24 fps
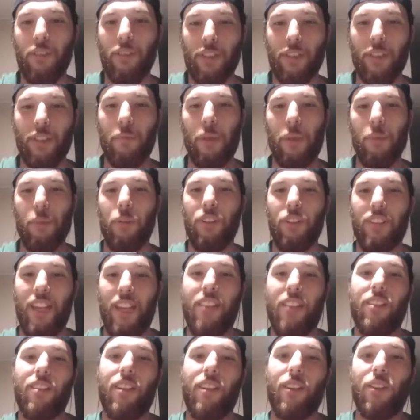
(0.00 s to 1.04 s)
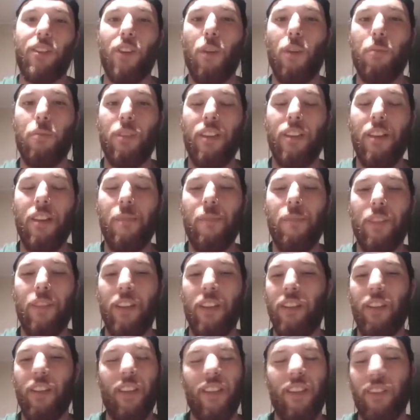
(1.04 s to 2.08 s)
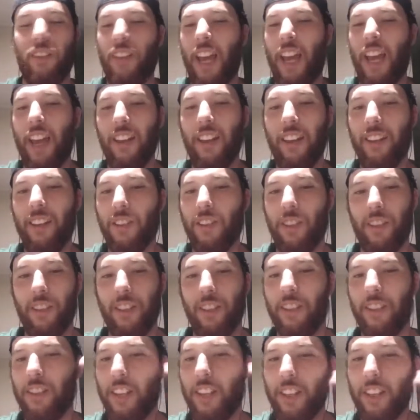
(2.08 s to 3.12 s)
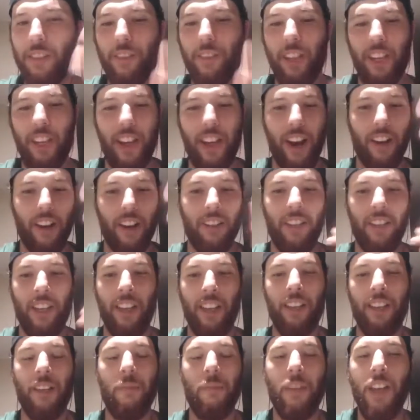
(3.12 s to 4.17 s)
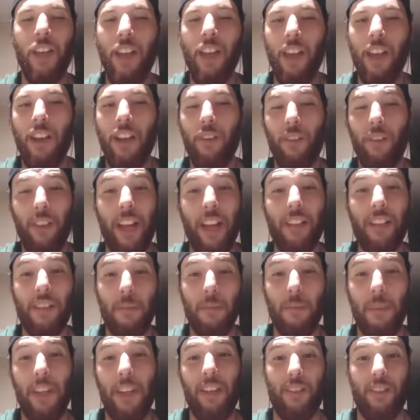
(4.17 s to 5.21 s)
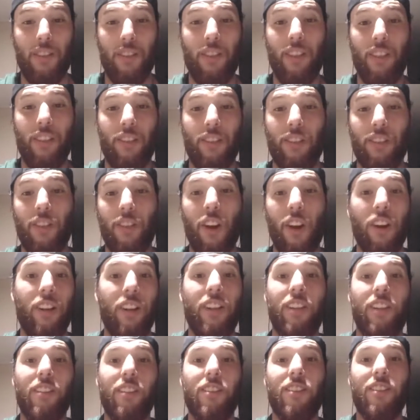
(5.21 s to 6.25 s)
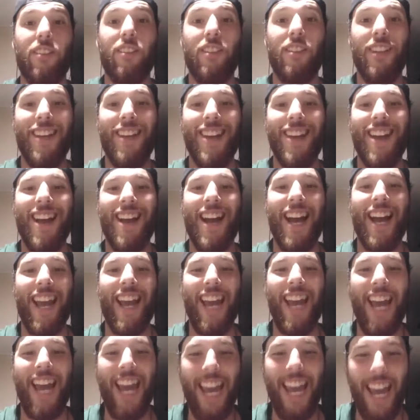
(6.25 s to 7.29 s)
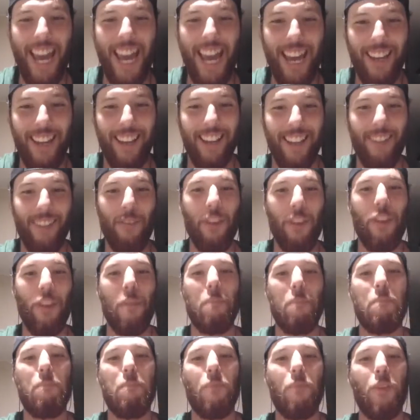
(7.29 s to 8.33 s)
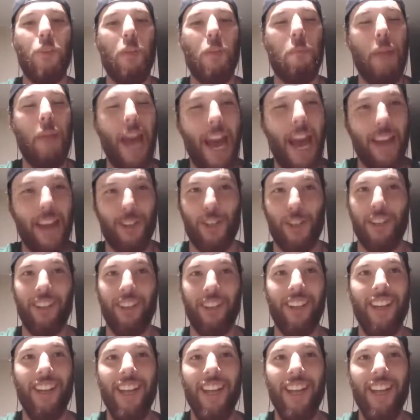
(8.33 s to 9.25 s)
some people it tastes like soap to them, and they just hate it? It's just instinctively inherently in them. Well, that to me is star anise. I hate it with a passion.